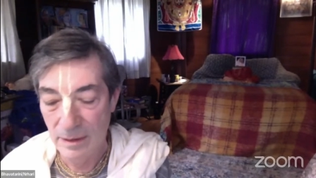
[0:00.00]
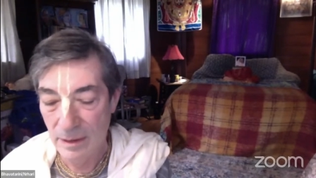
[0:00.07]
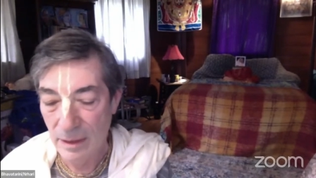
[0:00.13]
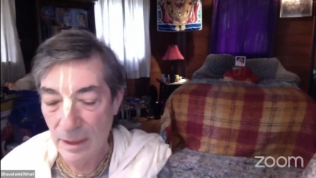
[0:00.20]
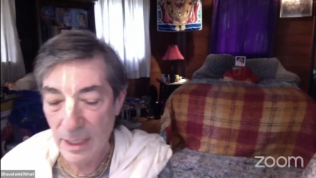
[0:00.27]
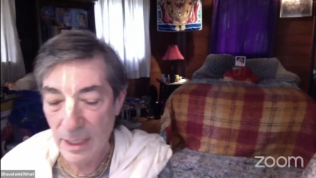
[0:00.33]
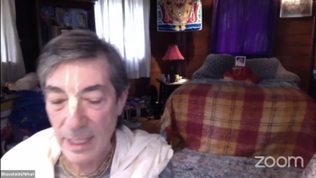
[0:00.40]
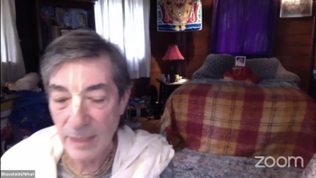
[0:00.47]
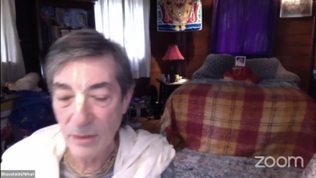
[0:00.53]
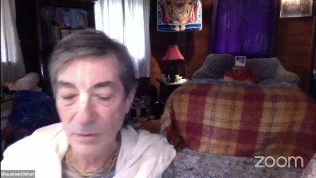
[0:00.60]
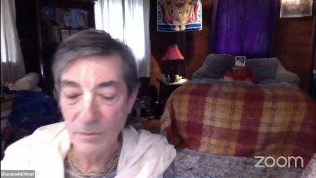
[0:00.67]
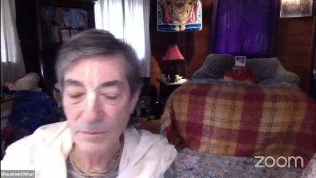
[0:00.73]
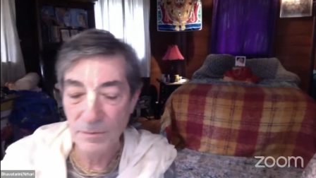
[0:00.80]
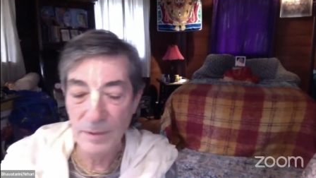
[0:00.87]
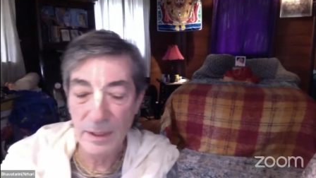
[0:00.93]
uh, lack
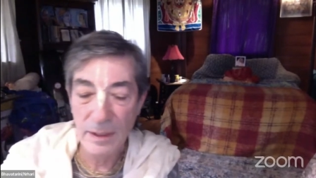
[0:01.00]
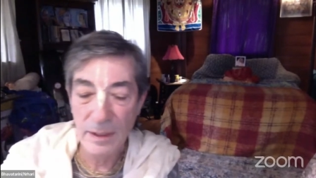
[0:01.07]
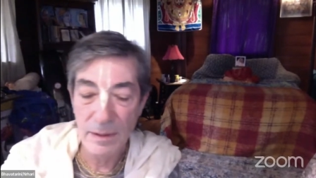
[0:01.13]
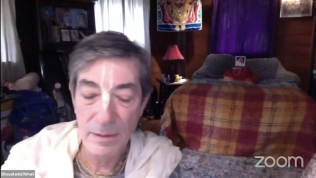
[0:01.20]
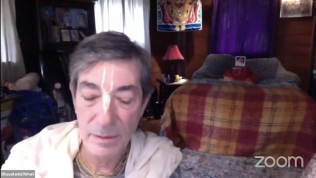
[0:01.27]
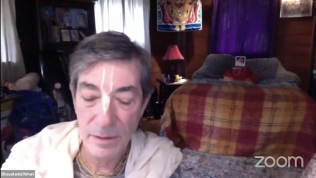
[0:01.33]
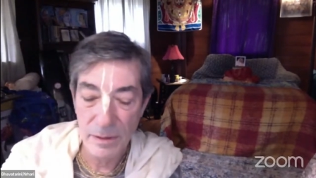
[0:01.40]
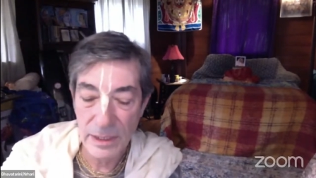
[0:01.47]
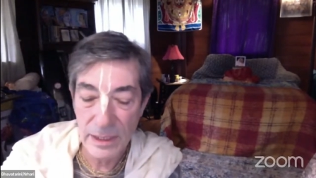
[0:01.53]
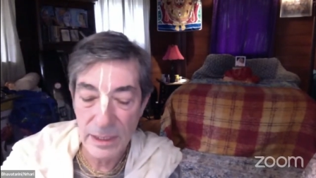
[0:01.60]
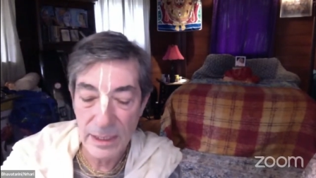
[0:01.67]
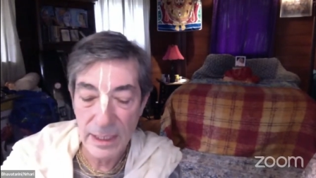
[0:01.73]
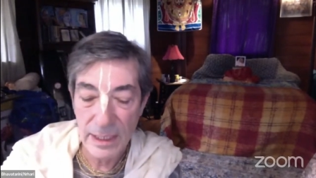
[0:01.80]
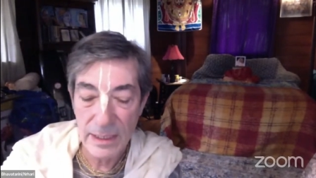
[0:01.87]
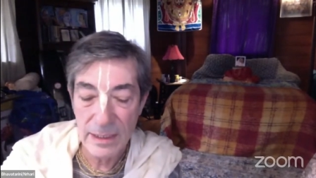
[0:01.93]
of uh,
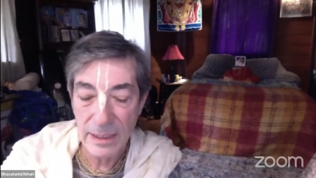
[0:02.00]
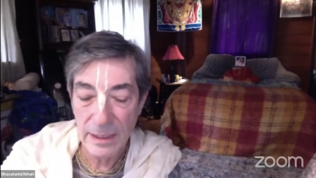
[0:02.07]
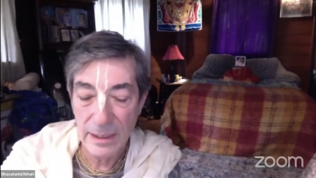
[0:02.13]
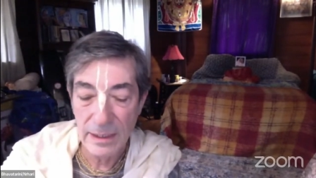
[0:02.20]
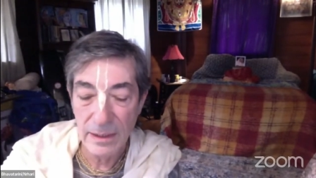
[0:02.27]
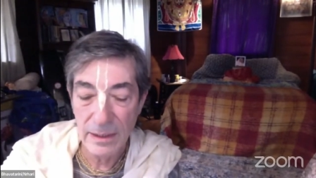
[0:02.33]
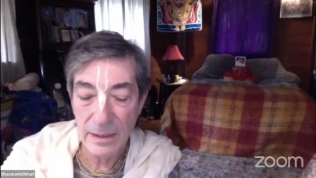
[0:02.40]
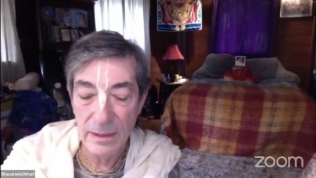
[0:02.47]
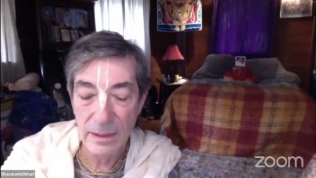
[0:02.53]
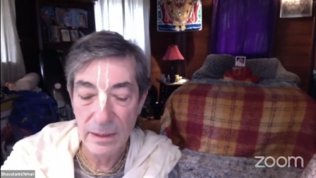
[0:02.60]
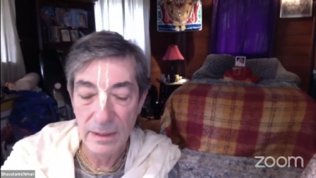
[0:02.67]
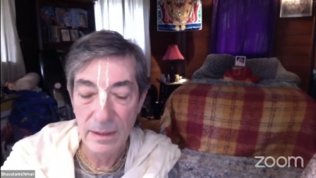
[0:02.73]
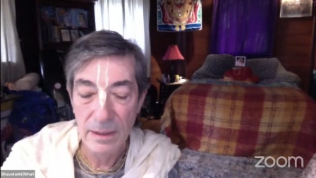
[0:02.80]
Siddhanta here.